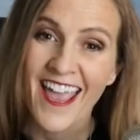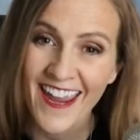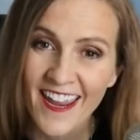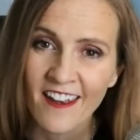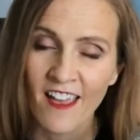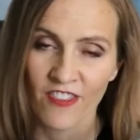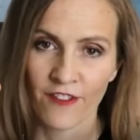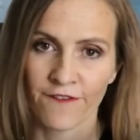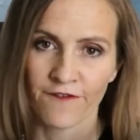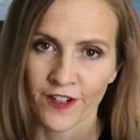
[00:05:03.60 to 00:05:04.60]
in the
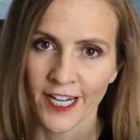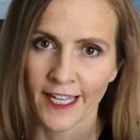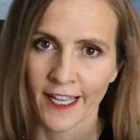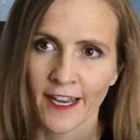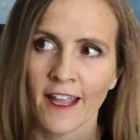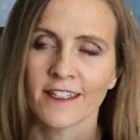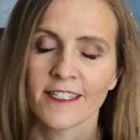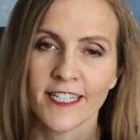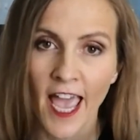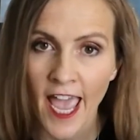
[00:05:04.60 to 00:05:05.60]
freaking
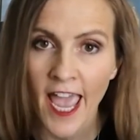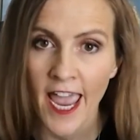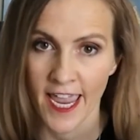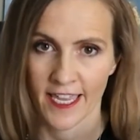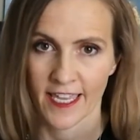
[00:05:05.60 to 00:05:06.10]
tank.